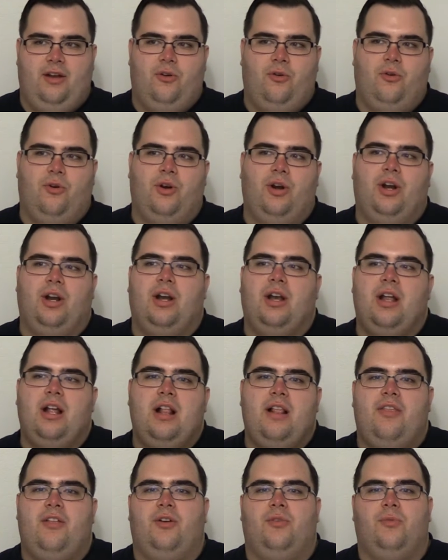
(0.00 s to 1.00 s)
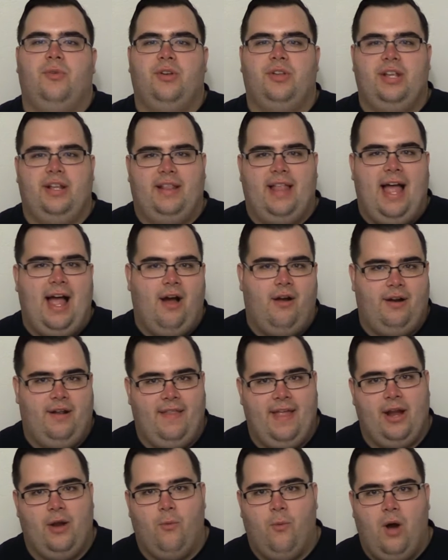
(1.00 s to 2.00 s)
or they're really loud at
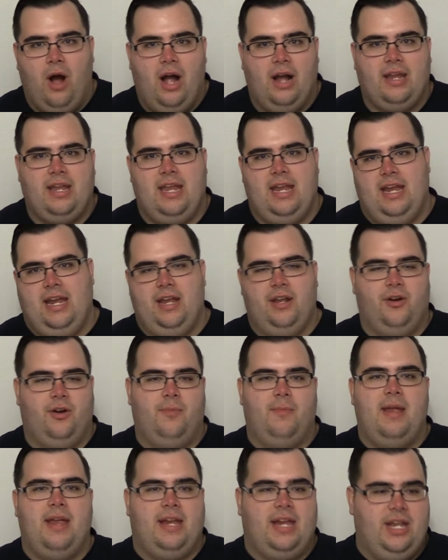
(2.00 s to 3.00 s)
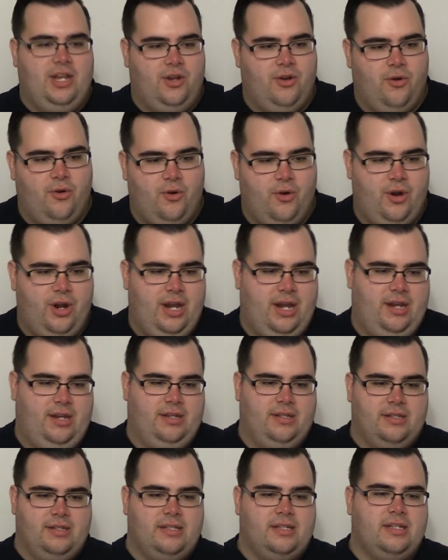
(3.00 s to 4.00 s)
like walking or making
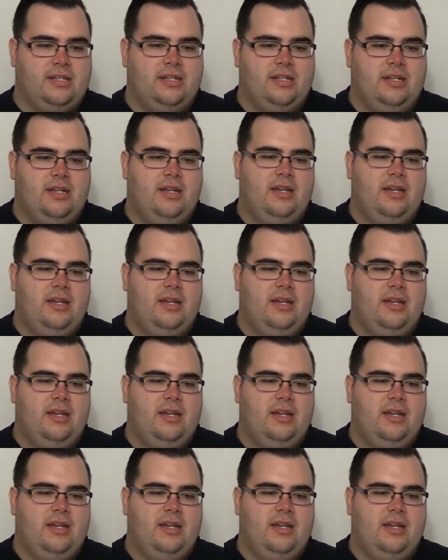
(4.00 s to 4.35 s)
noise,